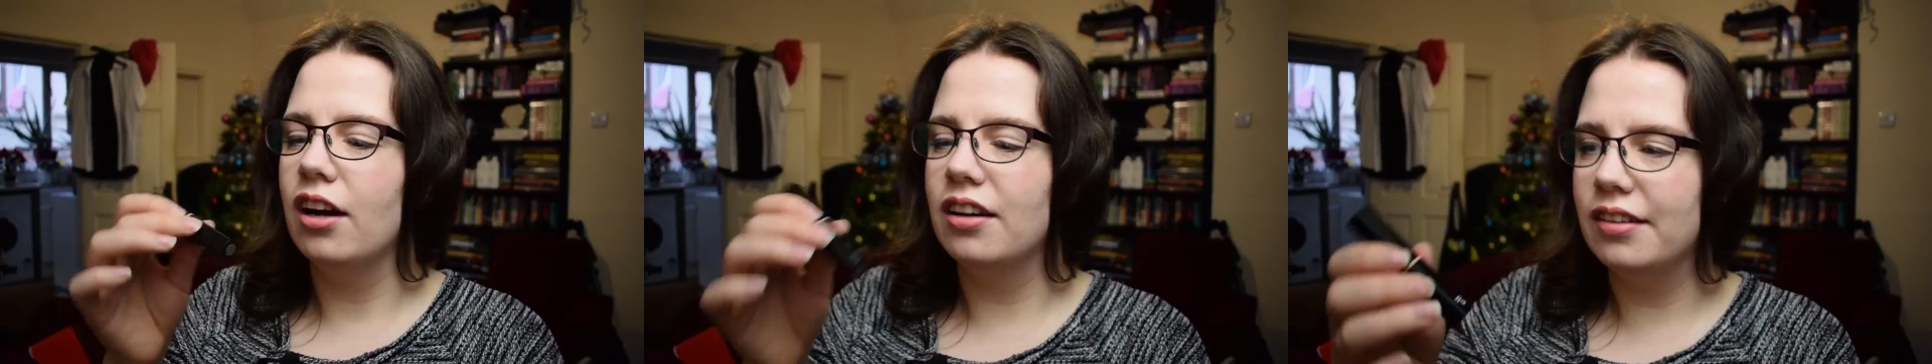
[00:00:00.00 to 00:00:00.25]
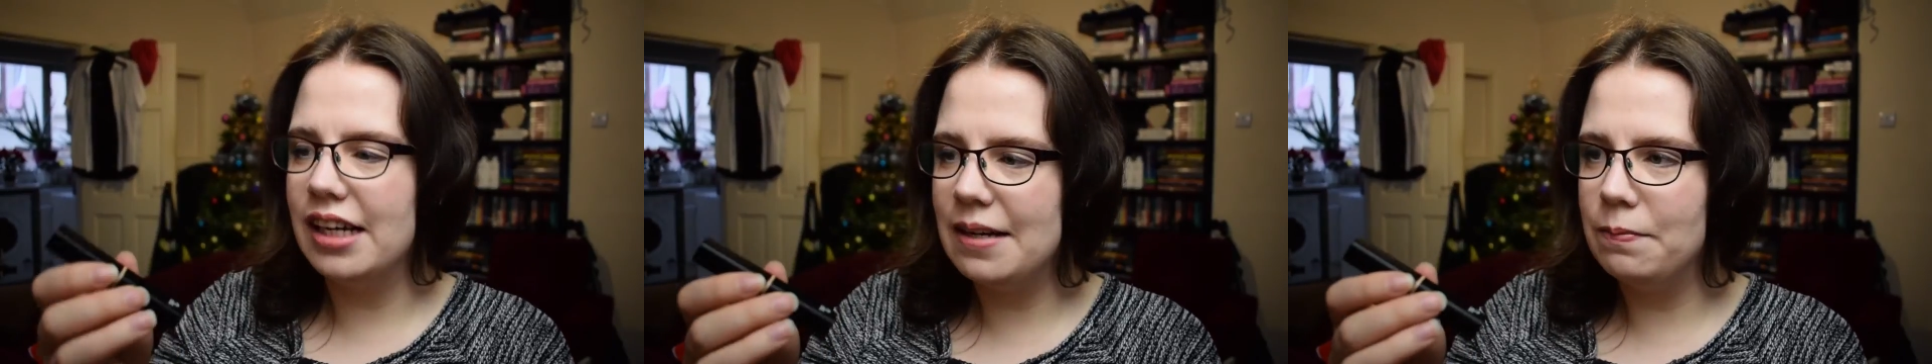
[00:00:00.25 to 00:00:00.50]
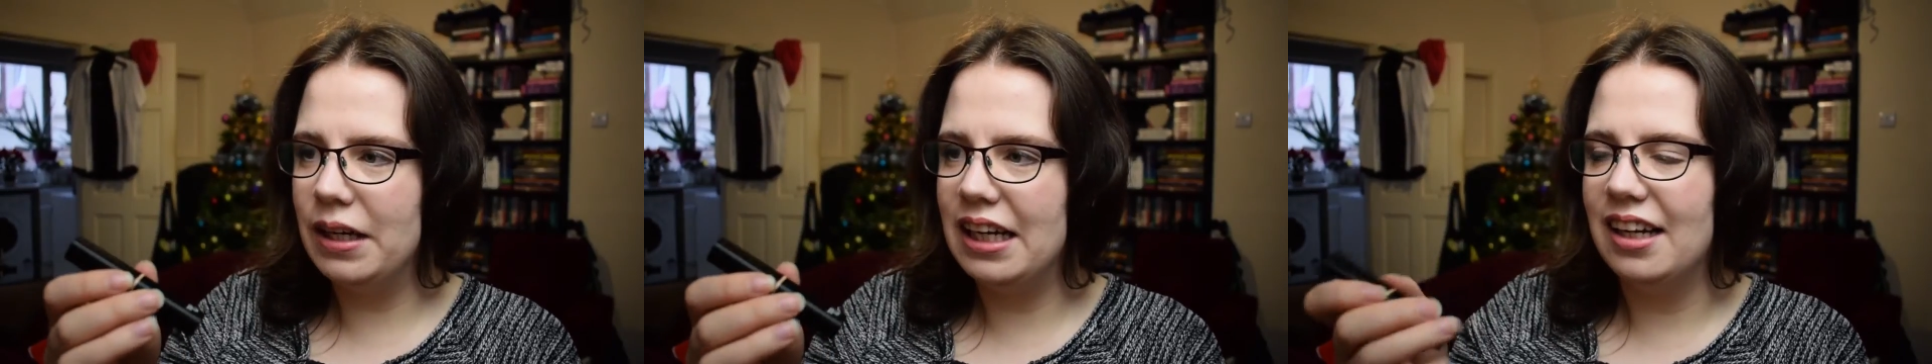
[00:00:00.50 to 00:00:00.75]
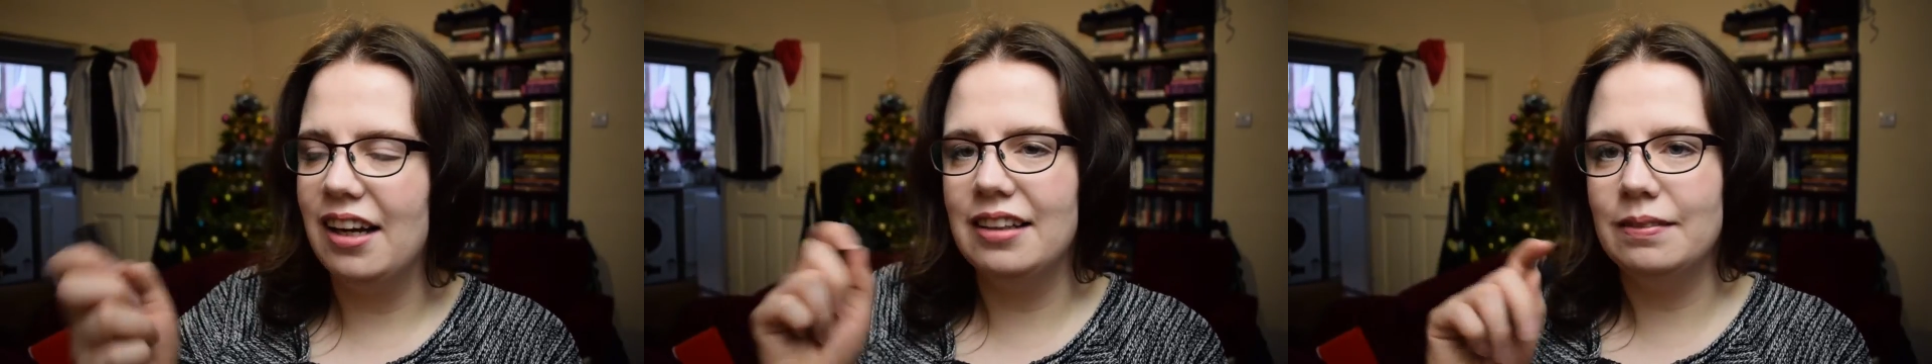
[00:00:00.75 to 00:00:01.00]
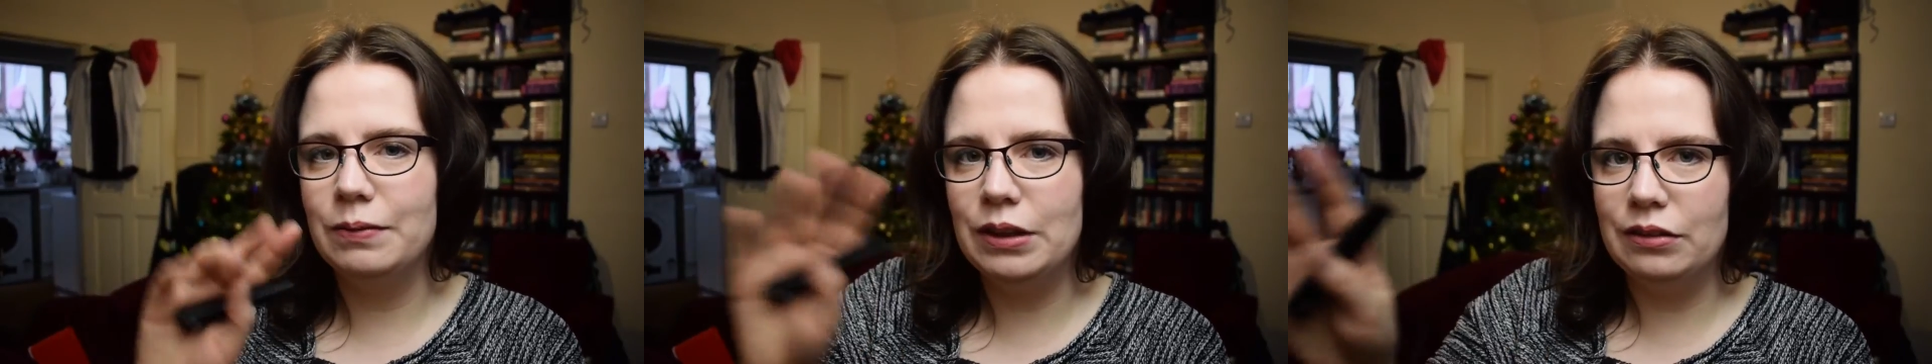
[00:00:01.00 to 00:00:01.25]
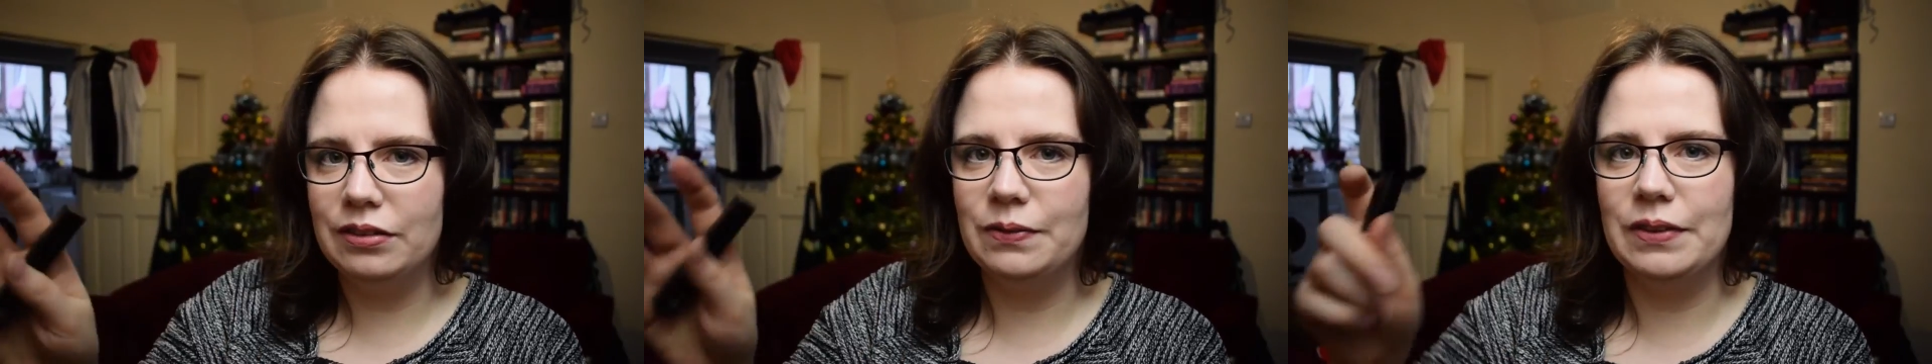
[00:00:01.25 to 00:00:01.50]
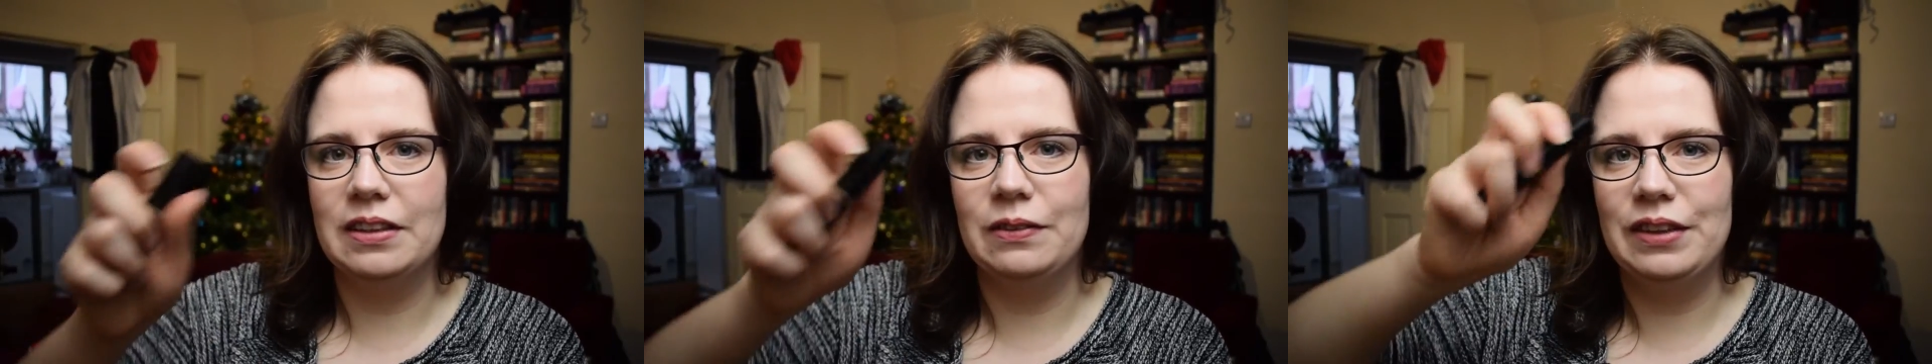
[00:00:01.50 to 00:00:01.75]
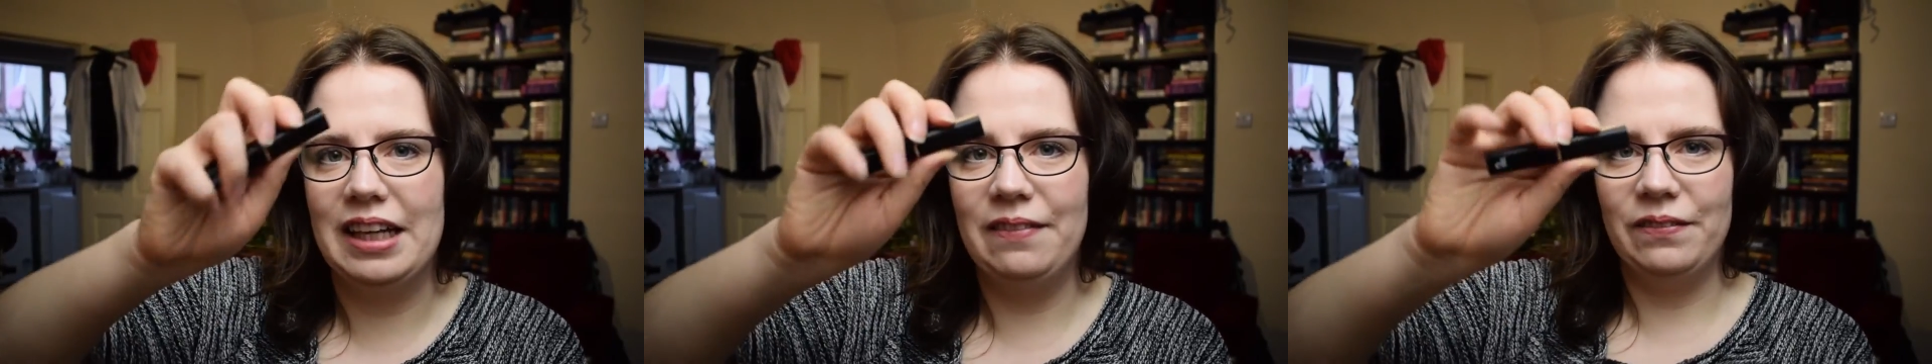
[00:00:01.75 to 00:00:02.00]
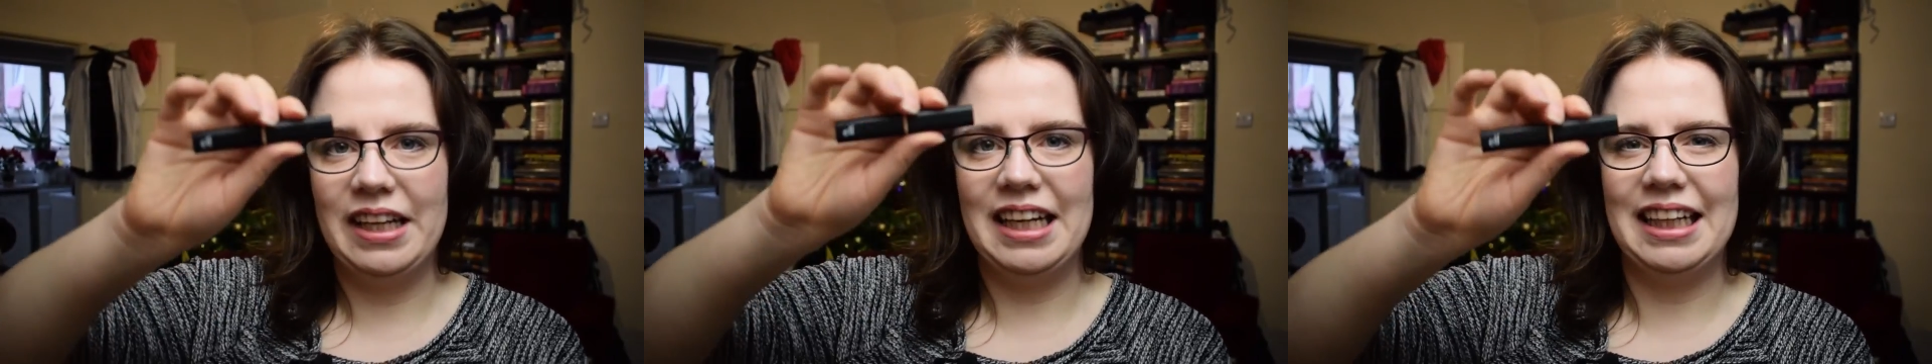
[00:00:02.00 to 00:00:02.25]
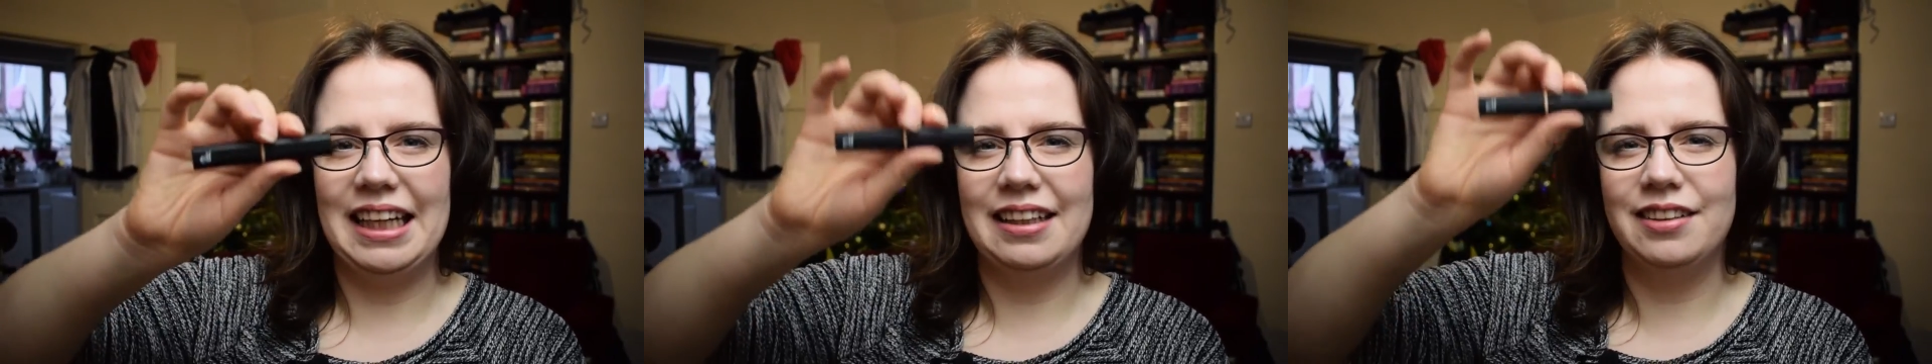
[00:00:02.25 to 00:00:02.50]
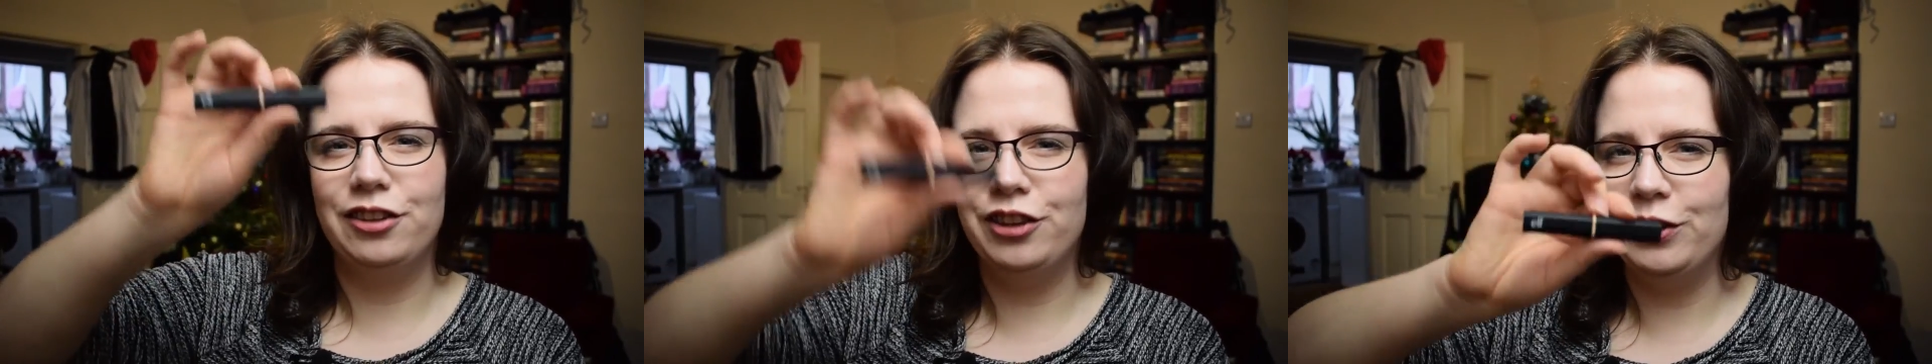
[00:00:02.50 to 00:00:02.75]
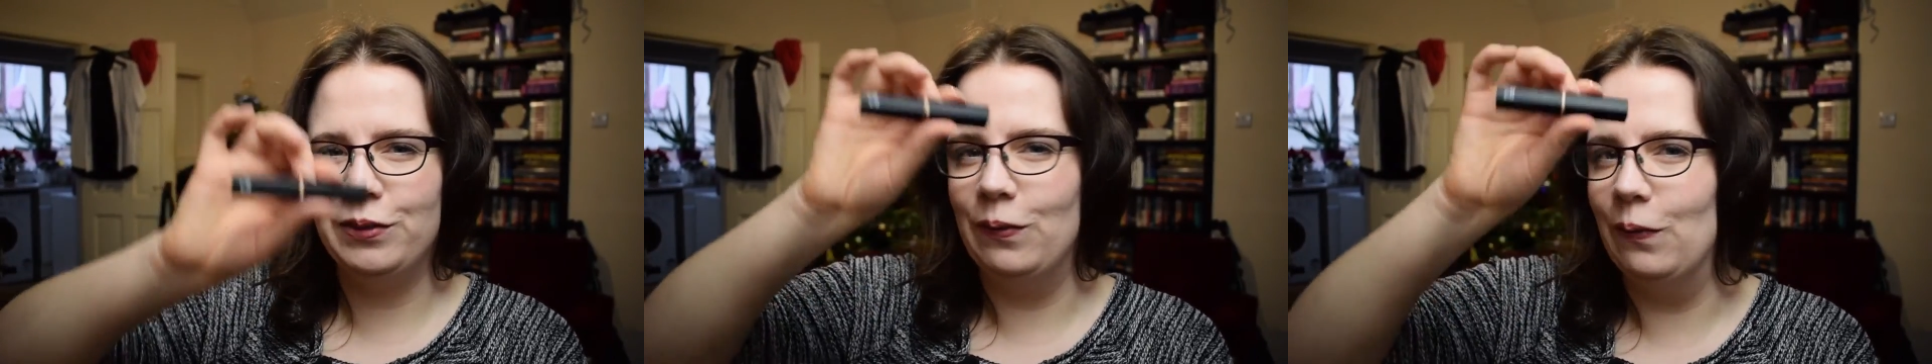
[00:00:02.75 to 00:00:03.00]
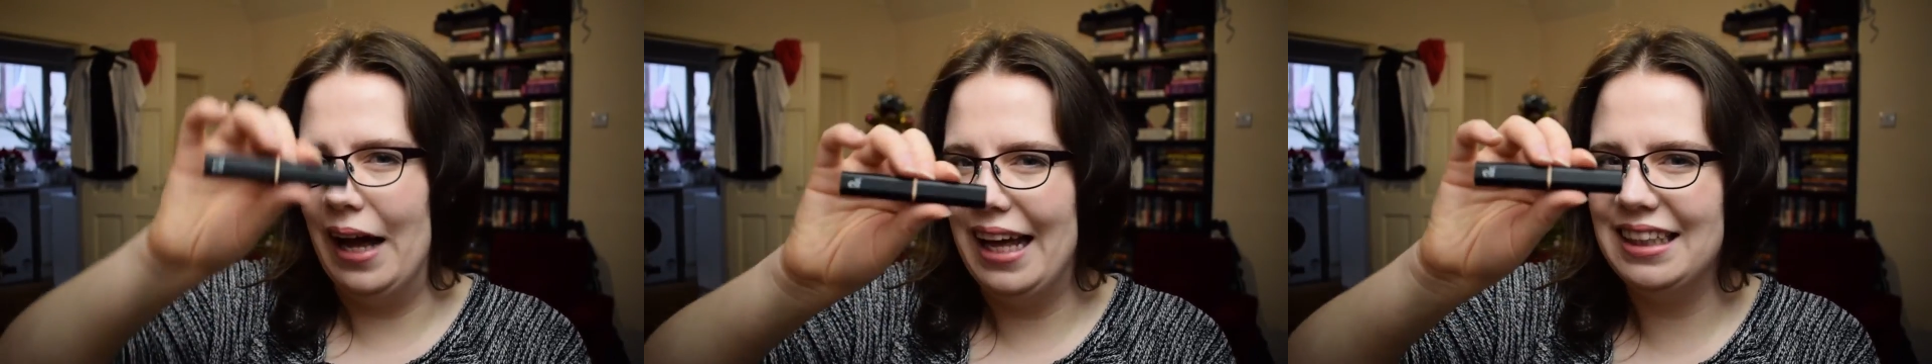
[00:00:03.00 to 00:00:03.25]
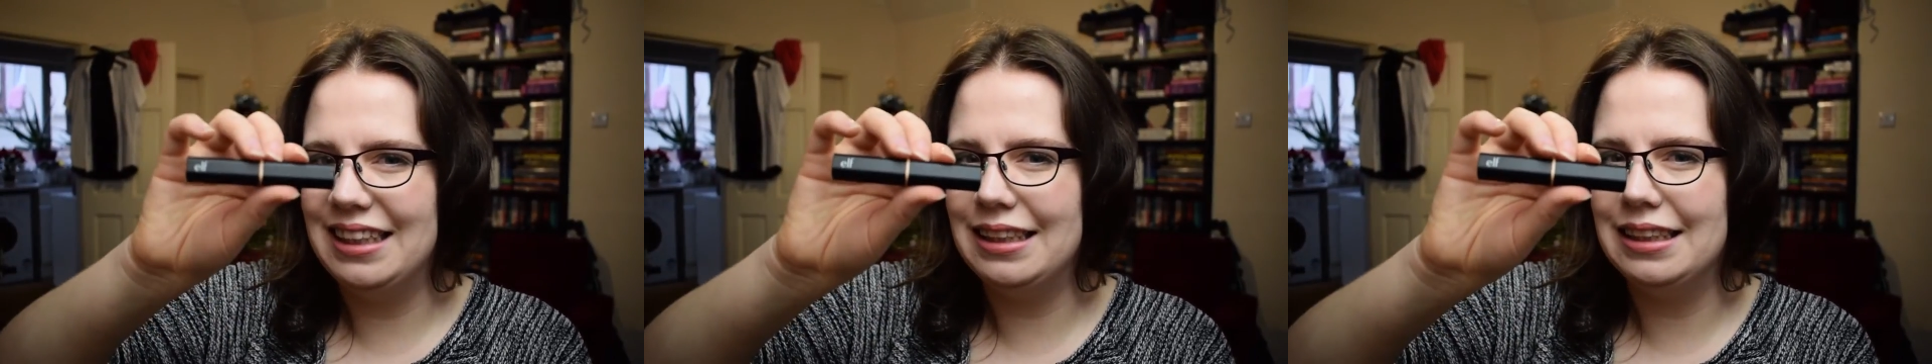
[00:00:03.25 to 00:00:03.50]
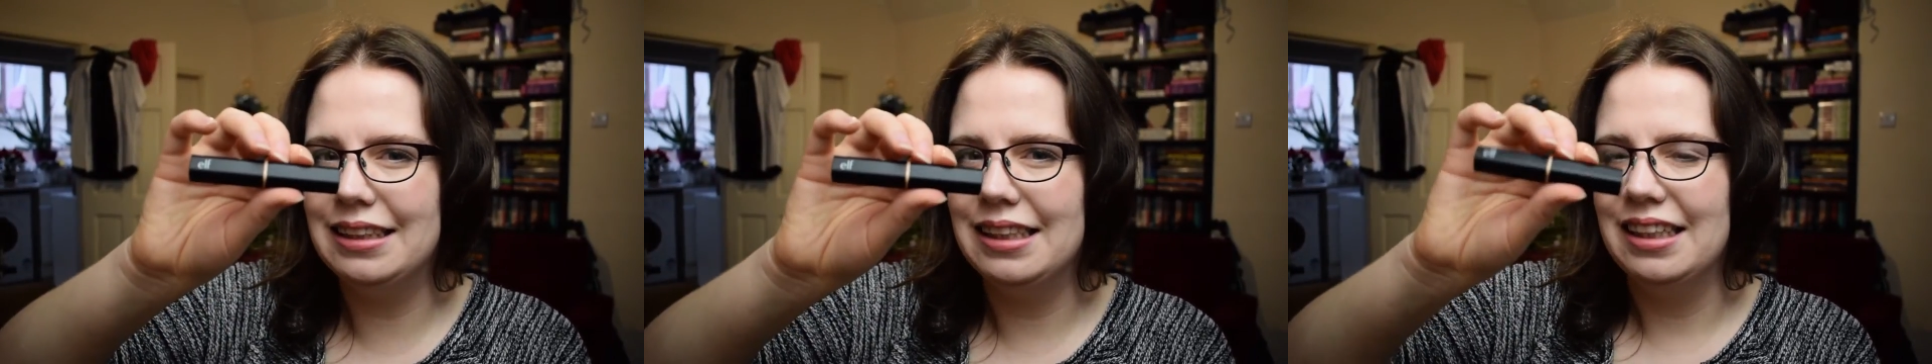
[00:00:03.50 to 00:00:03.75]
Creamy and movable without being like too wet.